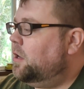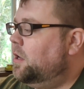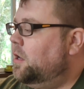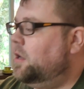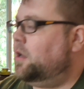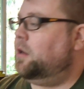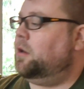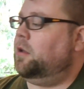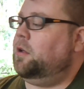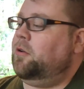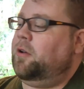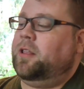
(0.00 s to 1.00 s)
And
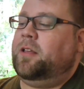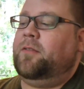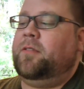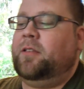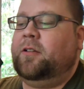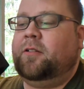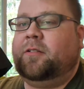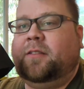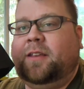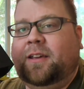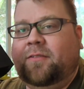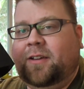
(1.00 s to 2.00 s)
I love the little
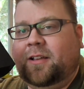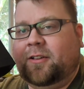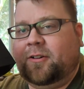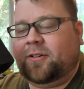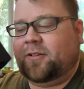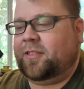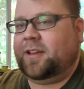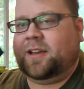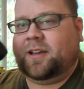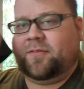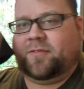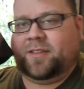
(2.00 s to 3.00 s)
TV logo they
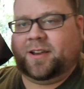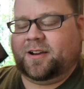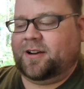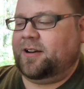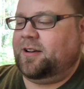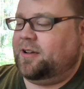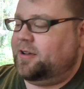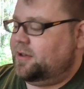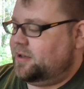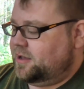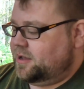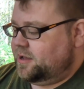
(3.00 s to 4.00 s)
have there.
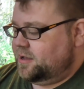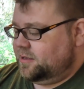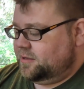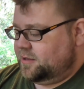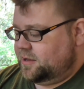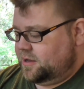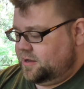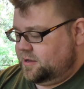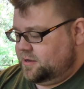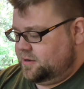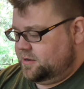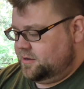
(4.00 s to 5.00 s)

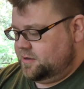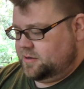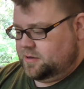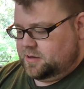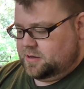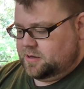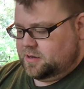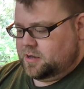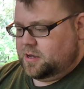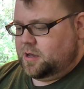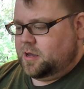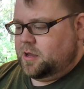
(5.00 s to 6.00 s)
And
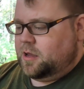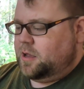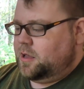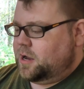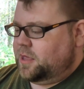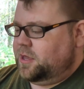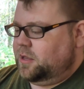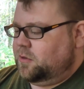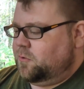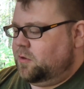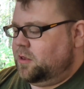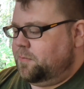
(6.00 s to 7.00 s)
I think
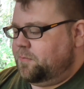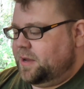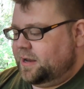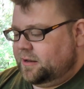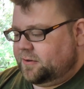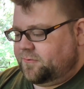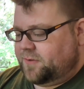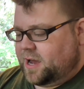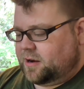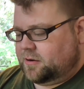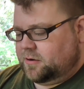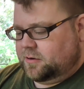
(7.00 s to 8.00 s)
one of the biggest
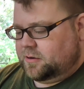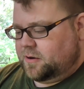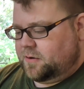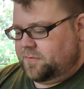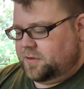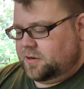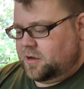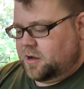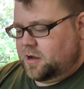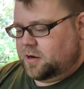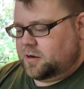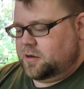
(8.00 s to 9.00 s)
factors of the
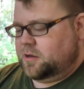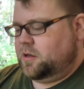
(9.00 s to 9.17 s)
dock